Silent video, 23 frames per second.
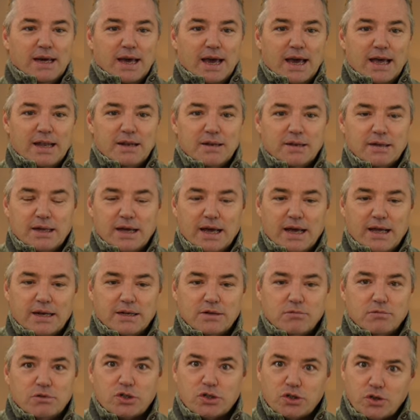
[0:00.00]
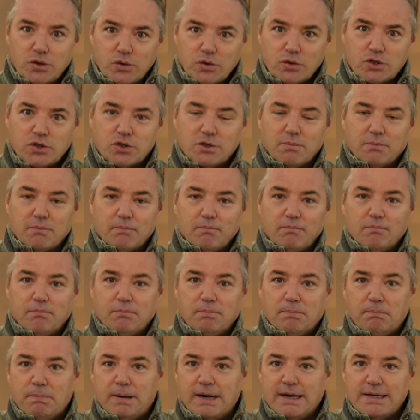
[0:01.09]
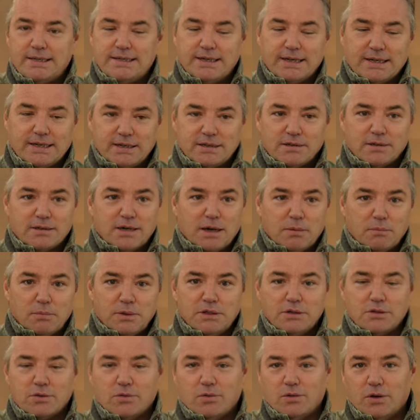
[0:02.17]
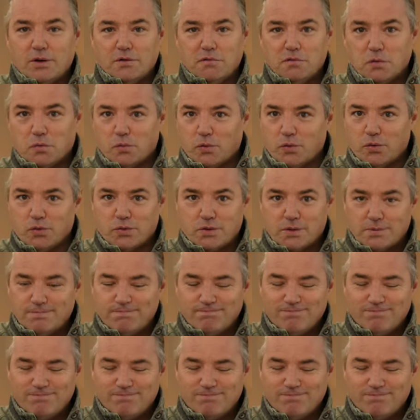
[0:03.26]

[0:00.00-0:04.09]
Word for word: and researched by technical companies all over the world.